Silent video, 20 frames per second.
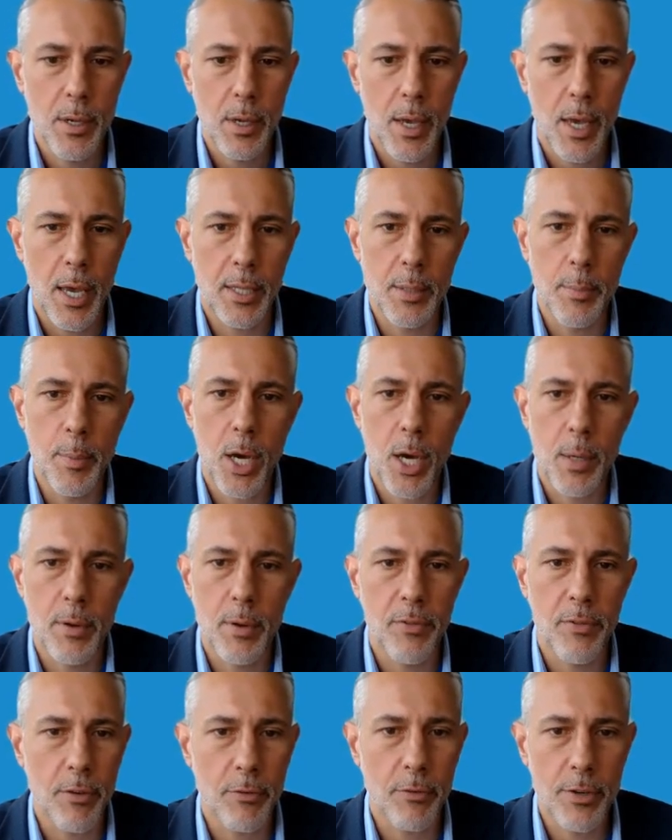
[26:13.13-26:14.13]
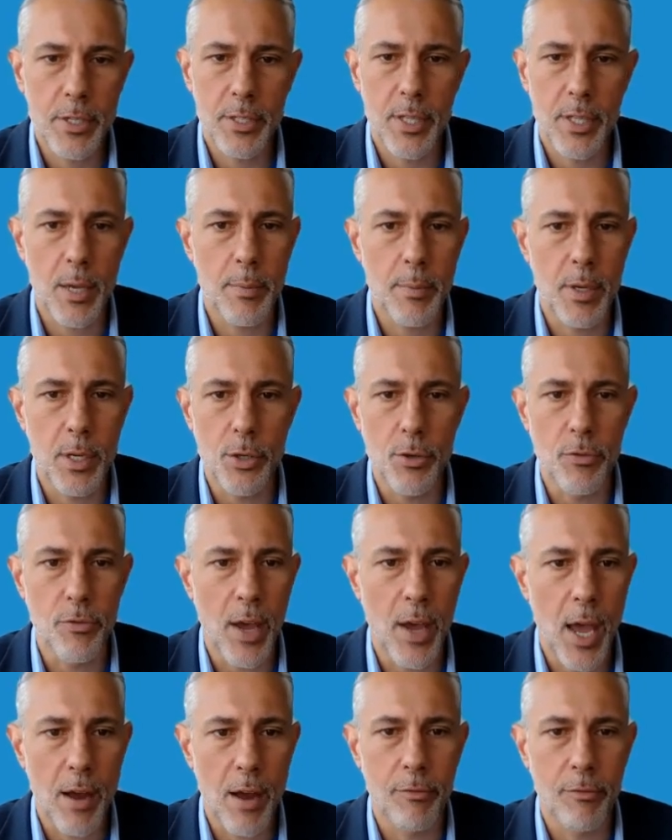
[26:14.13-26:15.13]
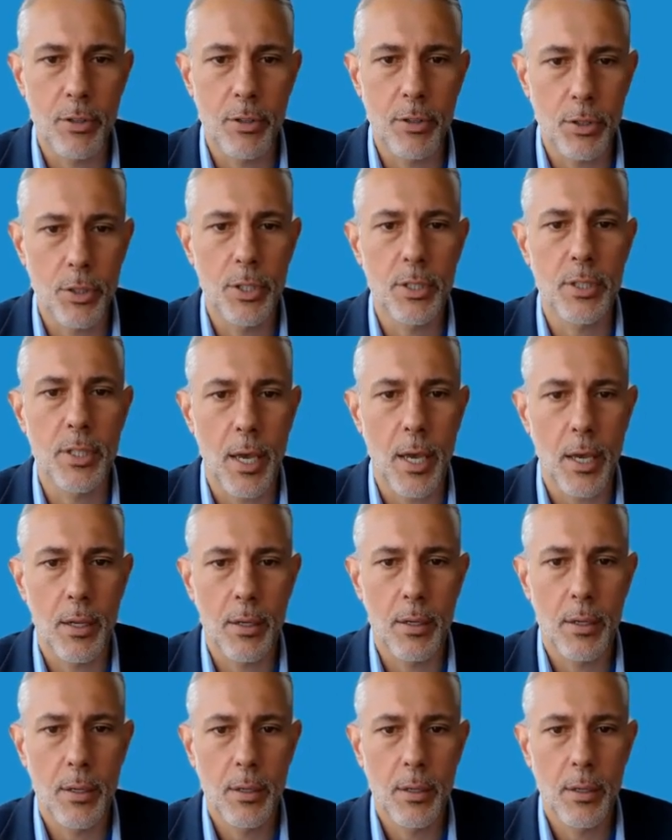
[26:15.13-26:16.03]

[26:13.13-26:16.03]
at the bottom of every statement you've ever looked at,